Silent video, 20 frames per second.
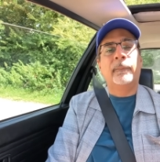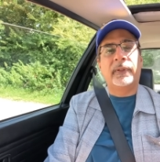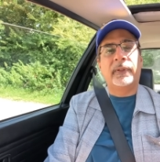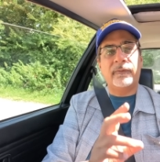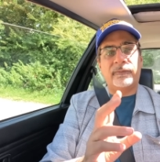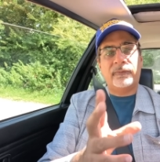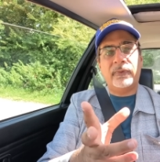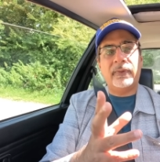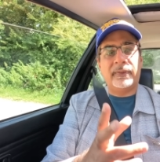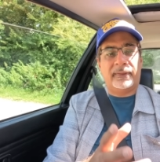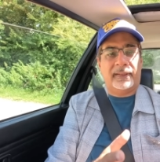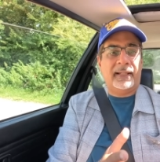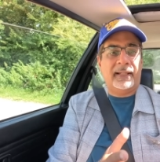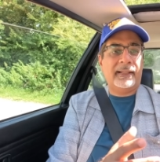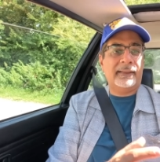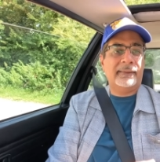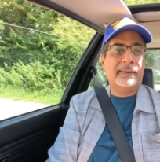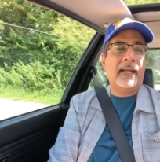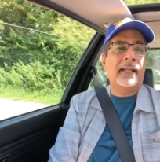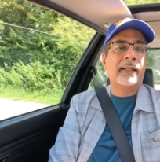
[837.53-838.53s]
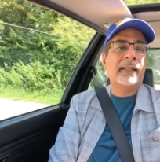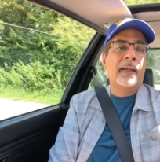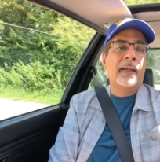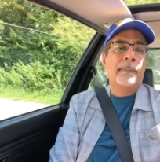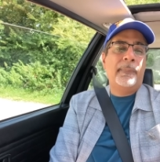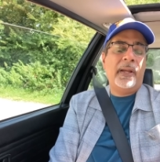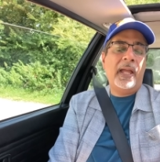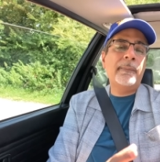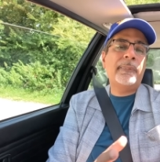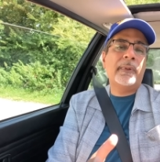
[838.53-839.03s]
But of course, like I said,
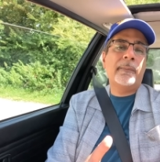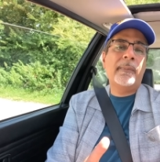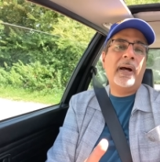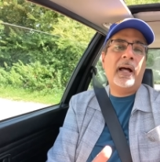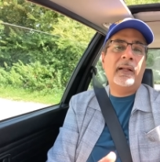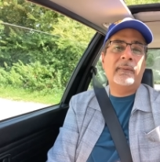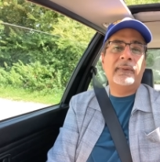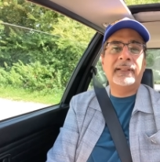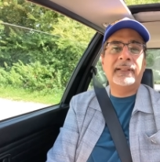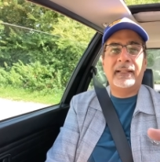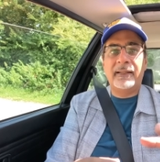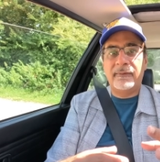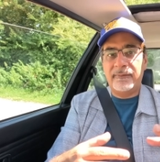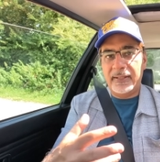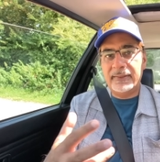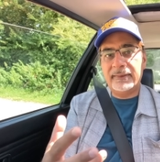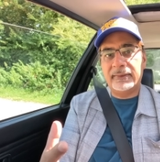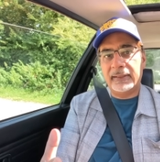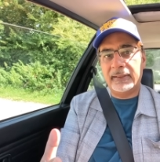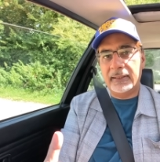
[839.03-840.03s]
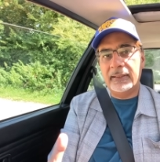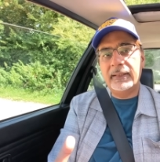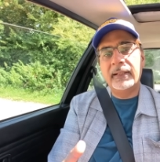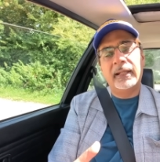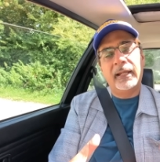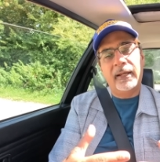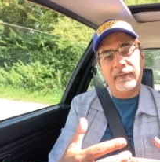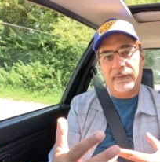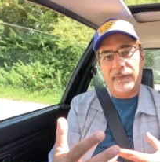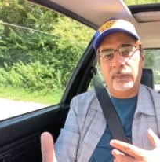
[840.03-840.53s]
pay per mile will, and eventually,
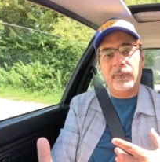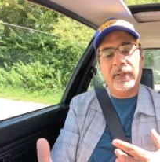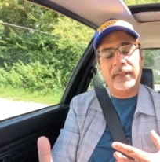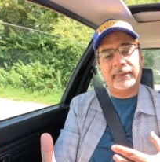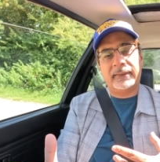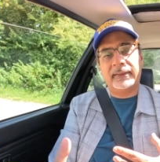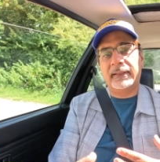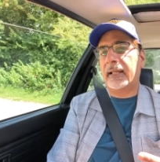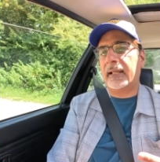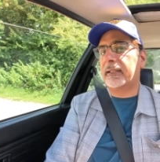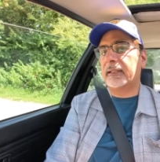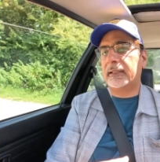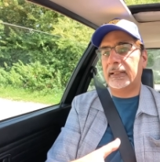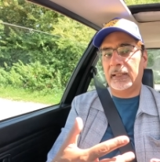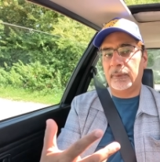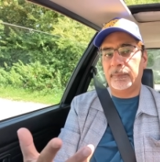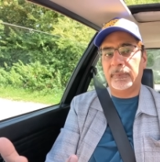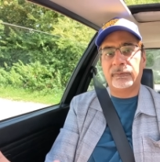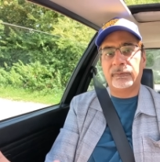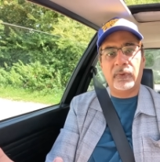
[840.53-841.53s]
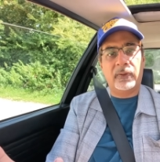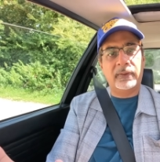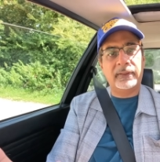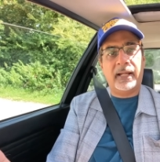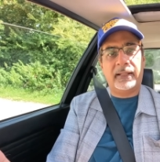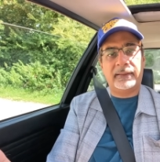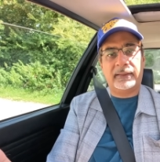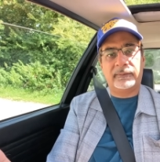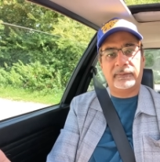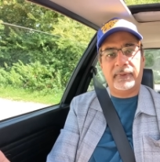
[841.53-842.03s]
if it works in London, it'll be rolled
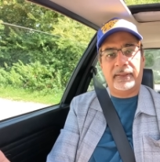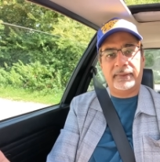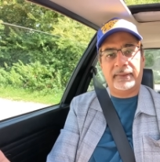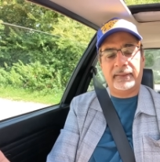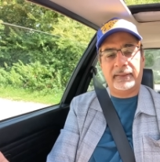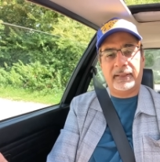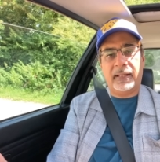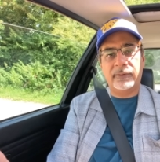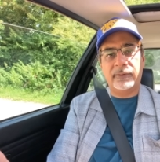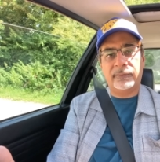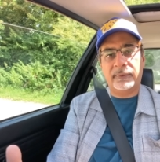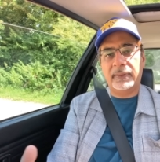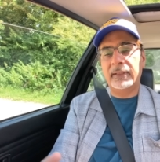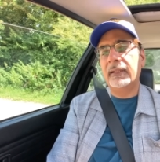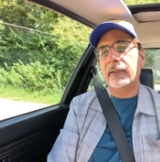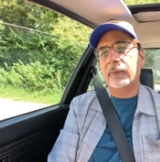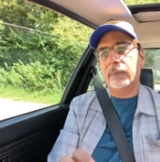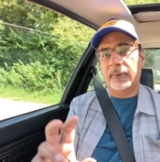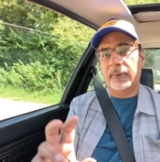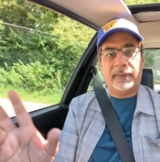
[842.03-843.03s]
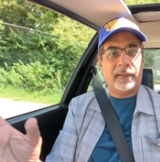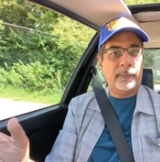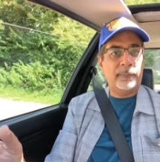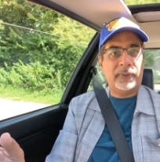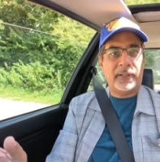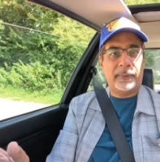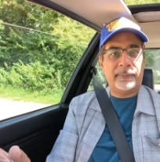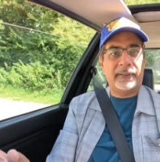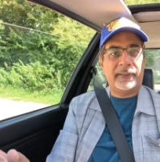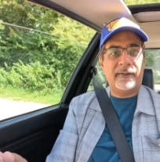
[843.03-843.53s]
out to the rest of the country once they
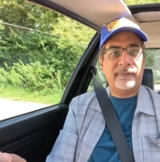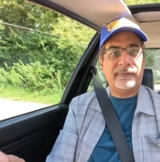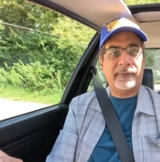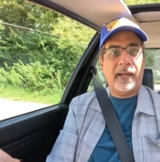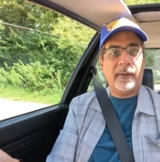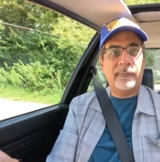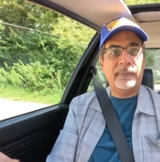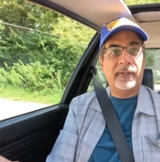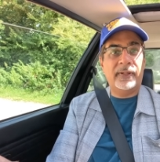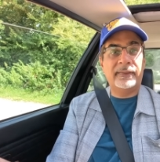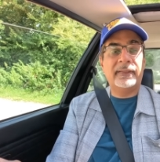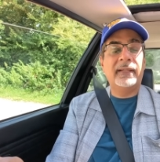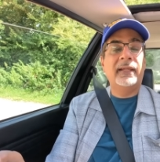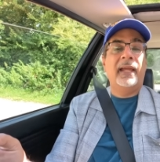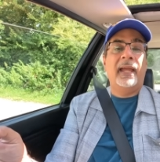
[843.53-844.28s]
put up enough cameras.